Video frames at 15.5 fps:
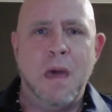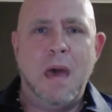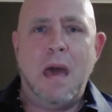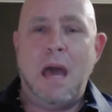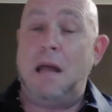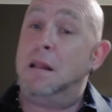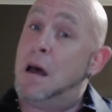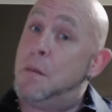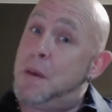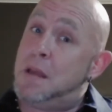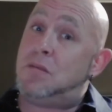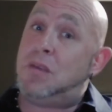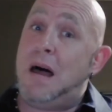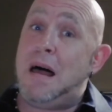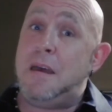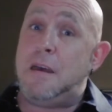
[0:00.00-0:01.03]
And let me
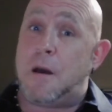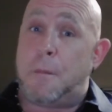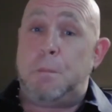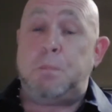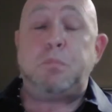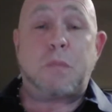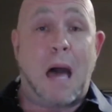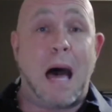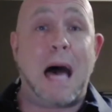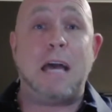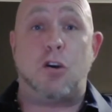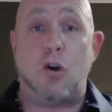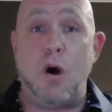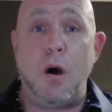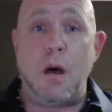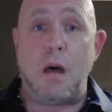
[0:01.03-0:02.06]
tell you, I
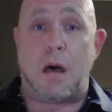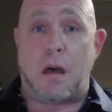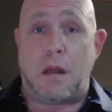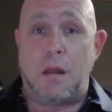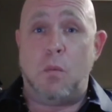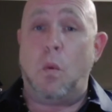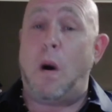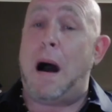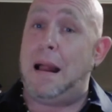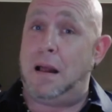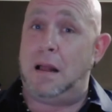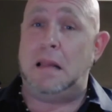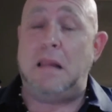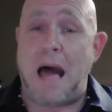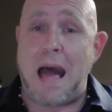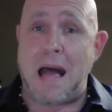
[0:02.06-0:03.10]
could while
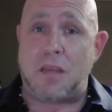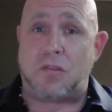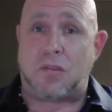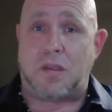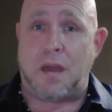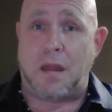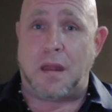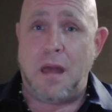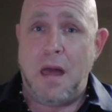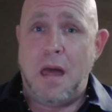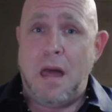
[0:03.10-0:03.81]
it lasted,